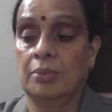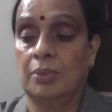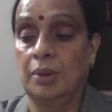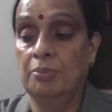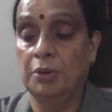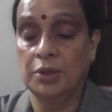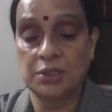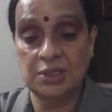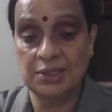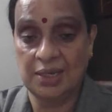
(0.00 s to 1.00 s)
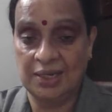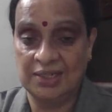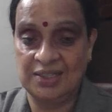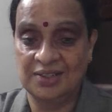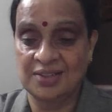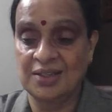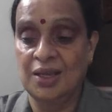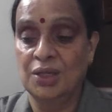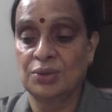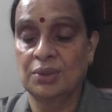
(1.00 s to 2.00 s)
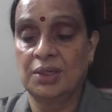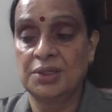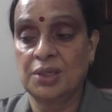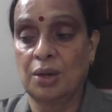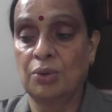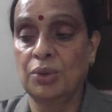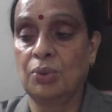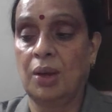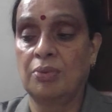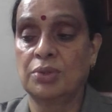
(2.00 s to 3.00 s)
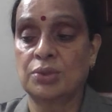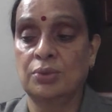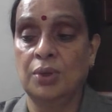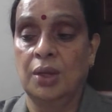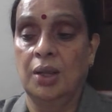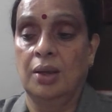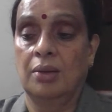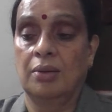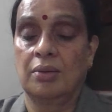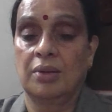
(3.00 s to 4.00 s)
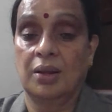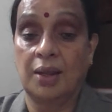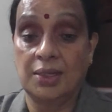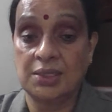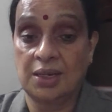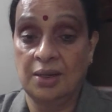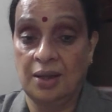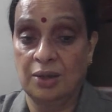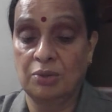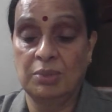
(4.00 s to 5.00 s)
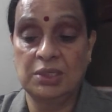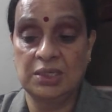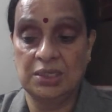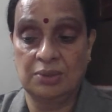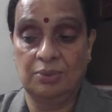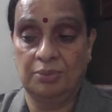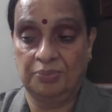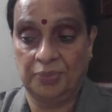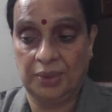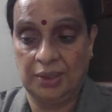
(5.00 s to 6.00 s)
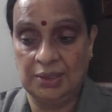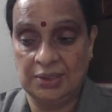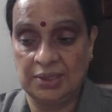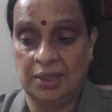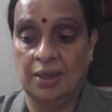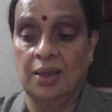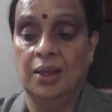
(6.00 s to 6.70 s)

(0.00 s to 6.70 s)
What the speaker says: important ideas. So that is how you have to write an argumentative essay.